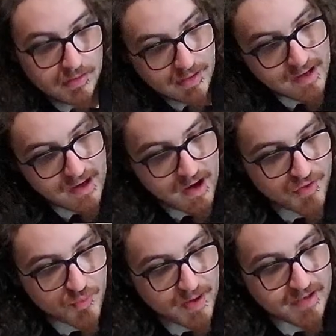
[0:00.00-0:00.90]
and
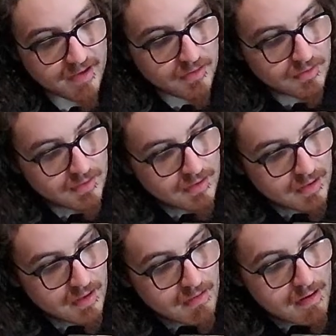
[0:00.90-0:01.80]
another rectangle,
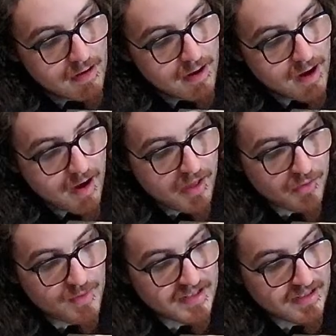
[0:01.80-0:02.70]
and another
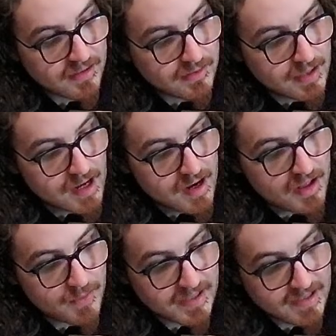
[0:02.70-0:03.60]
rectangle,
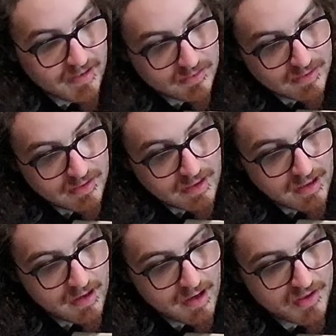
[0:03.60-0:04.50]
another rectangle, and
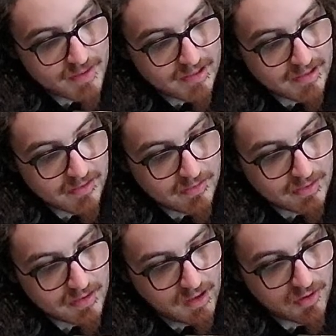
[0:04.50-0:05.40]
another rectangle,
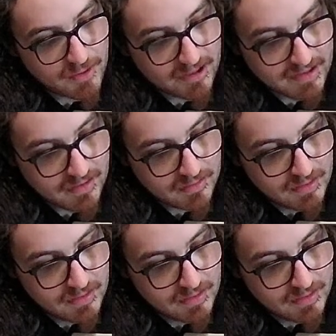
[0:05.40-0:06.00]
another rectangle.